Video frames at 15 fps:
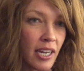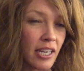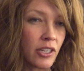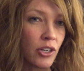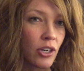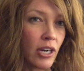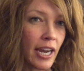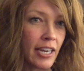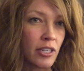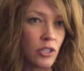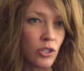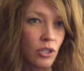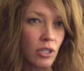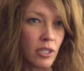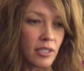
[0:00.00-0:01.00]
and your
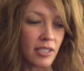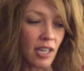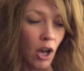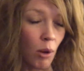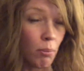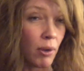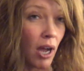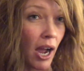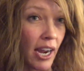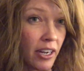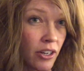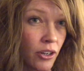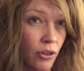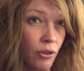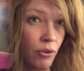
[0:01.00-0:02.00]
angels help
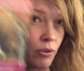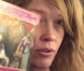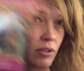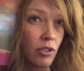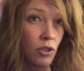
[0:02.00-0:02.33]
guide you